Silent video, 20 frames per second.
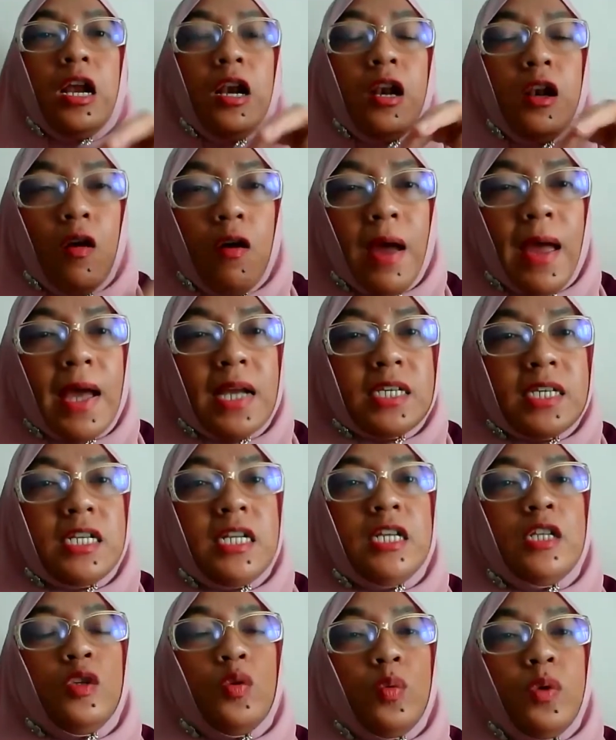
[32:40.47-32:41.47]
Law
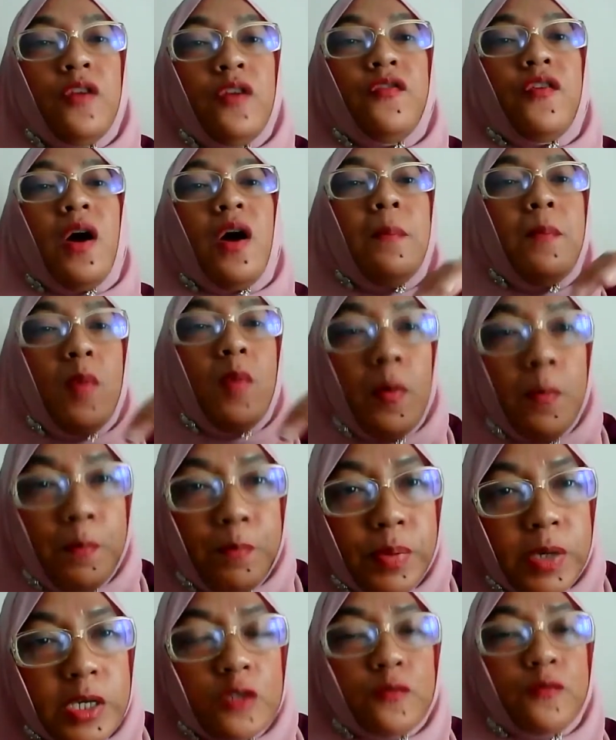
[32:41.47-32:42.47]
actually to give a more
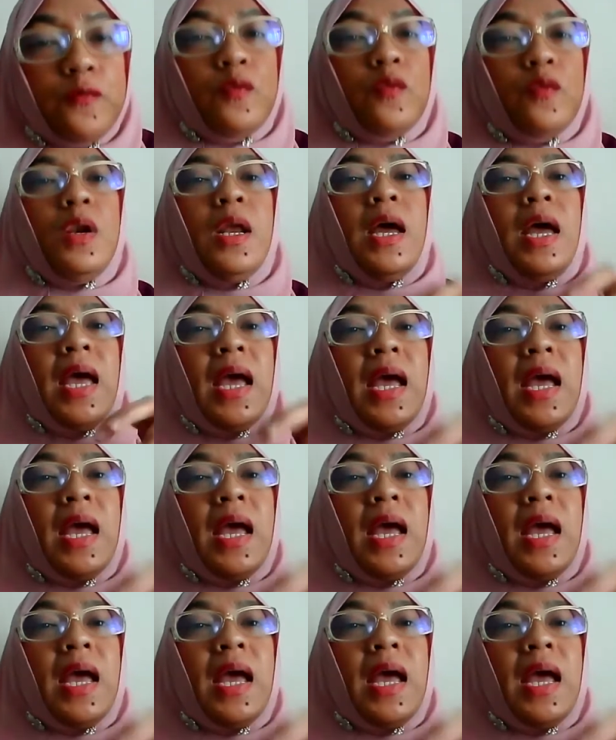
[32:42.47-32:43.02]
peaceful